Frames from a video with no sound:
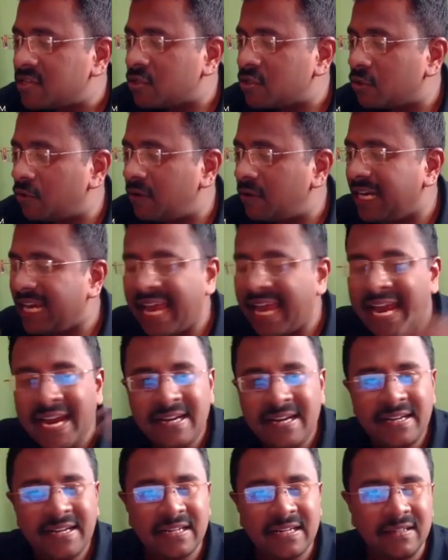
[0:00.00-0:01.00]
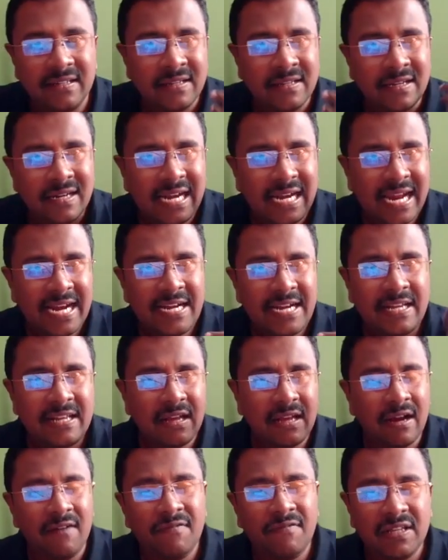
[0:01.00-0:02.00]
So later
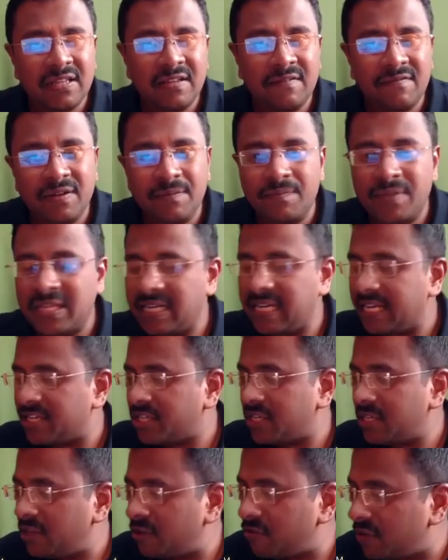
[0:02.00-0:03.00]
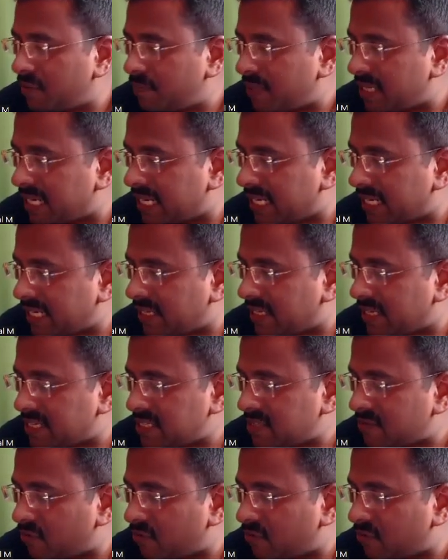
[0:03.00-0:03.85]
after the fibrillation, you will be getting this,